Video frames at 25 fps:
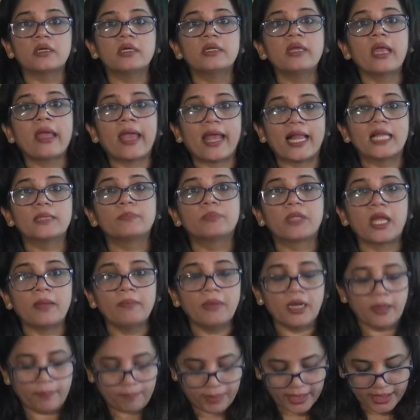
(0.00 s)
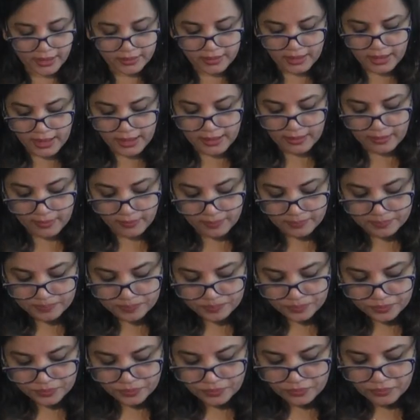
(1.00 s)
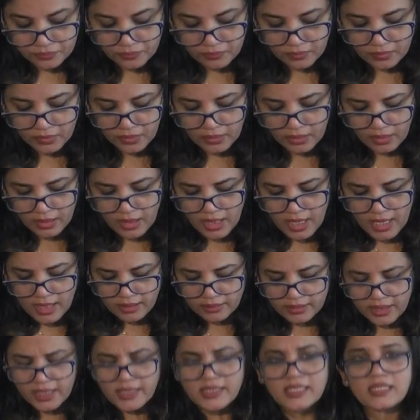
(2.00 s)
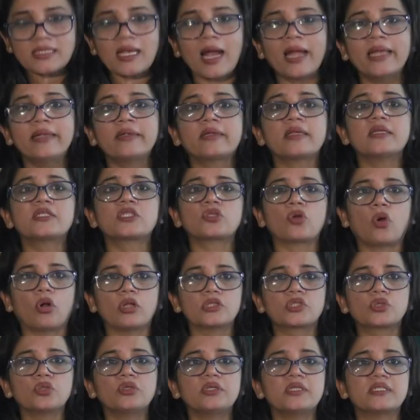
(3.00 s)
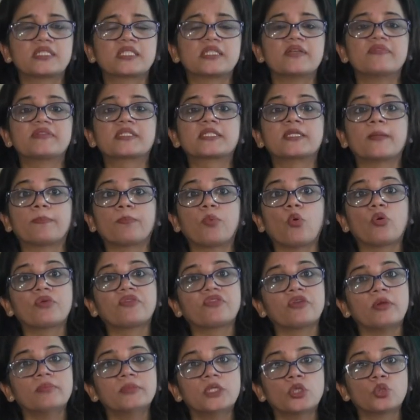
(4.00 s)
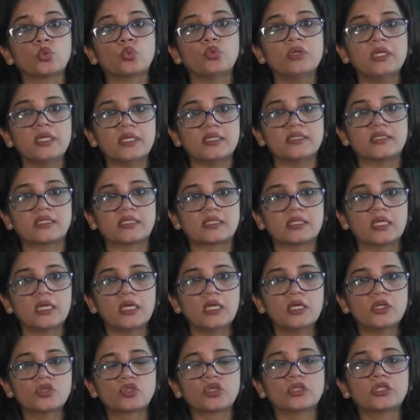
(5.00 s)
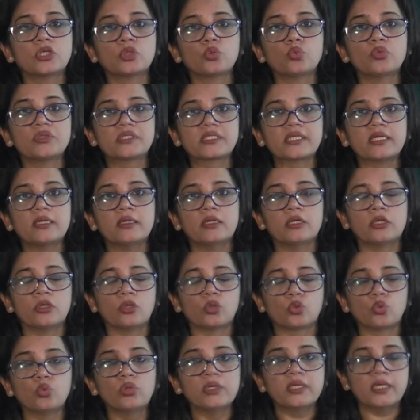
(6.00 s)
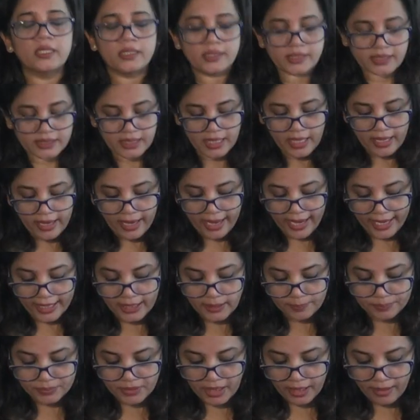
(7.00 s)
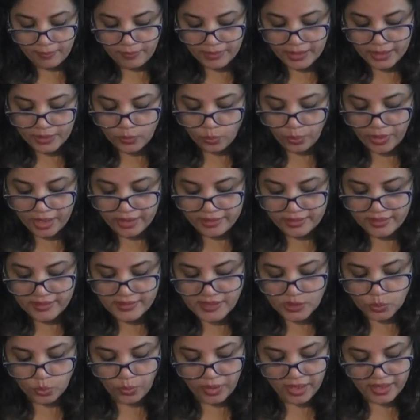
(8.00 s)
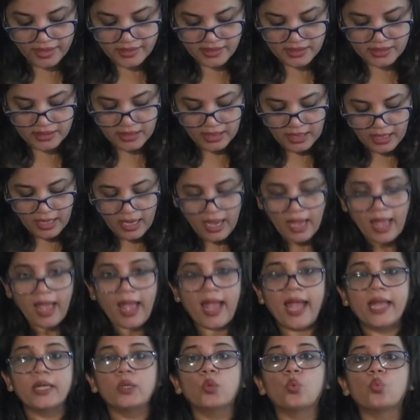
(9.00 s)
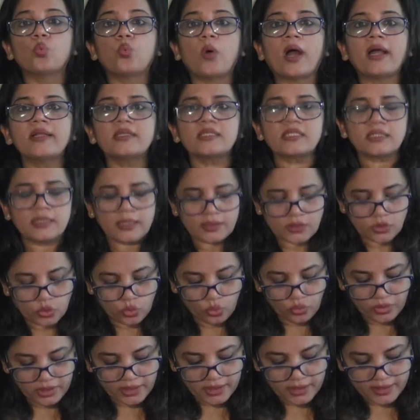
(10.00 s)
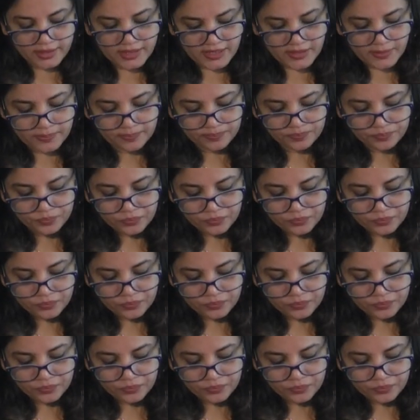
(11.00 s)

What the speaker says: turn helped them a big deal. These scientists also received support from the rulers. So the rulers helped them in various ways. And once these rulers